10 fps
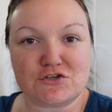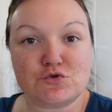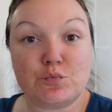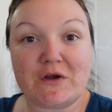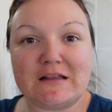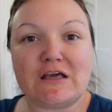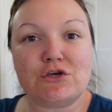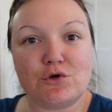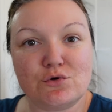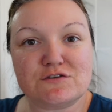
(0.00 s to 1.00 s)
just really
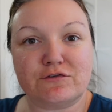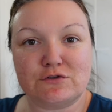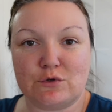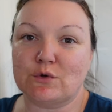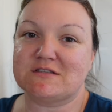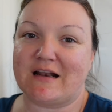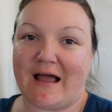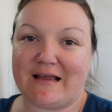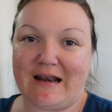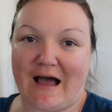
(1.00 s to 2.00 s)
useful tools that
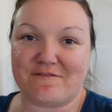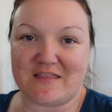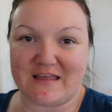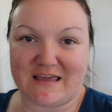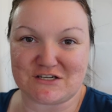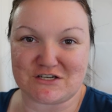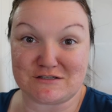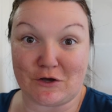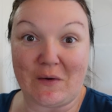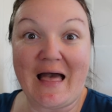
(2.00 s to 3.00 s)
I can have in the kitchen.
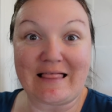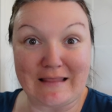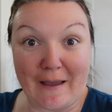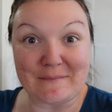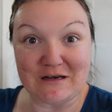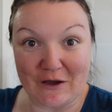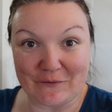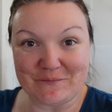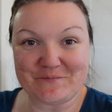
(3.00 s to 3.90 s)
So let me know.